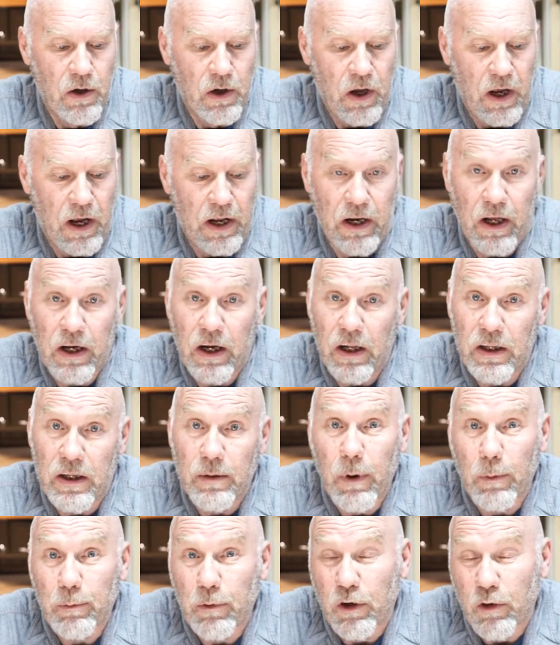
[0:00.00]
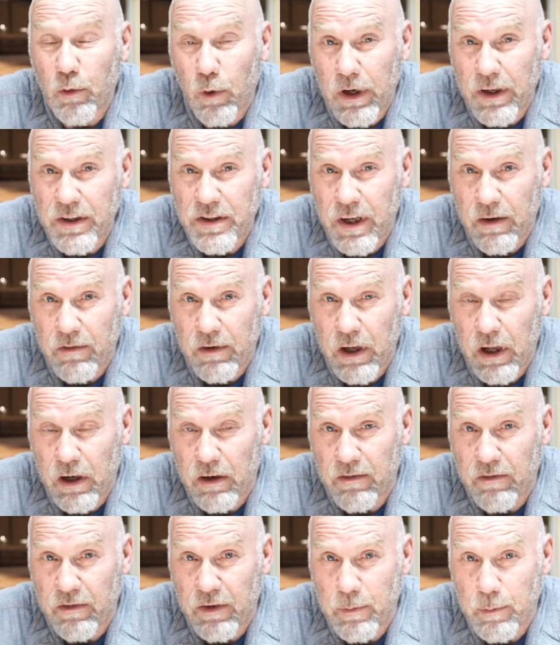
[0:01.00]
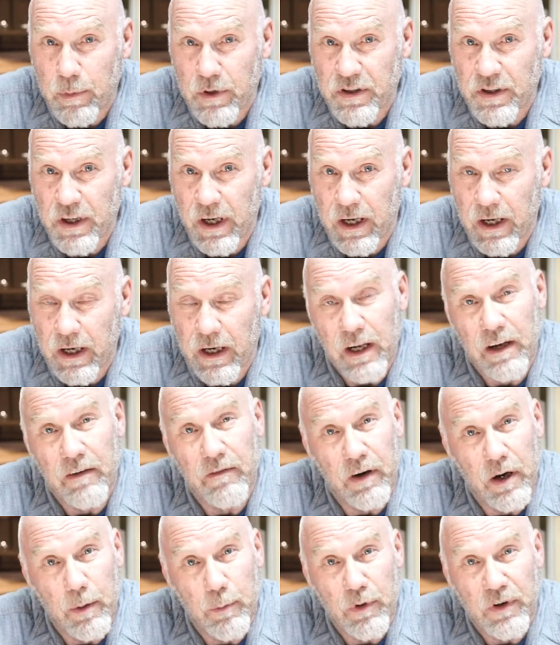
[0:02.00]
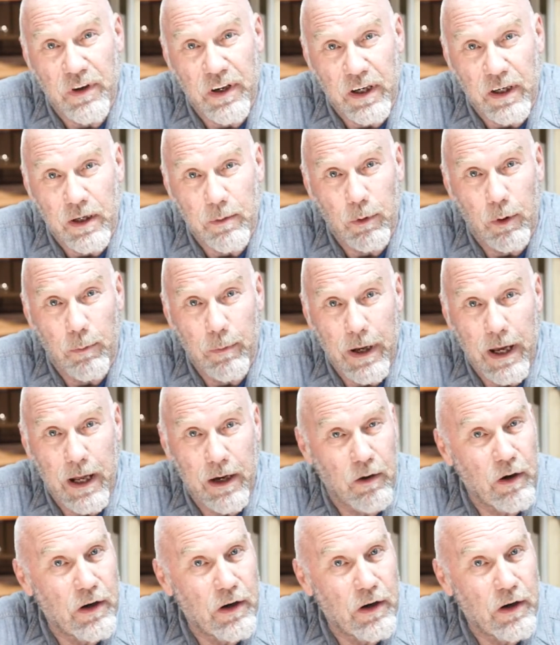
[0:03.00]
And I got them up to 2,700 feet per second in a very predictable manner.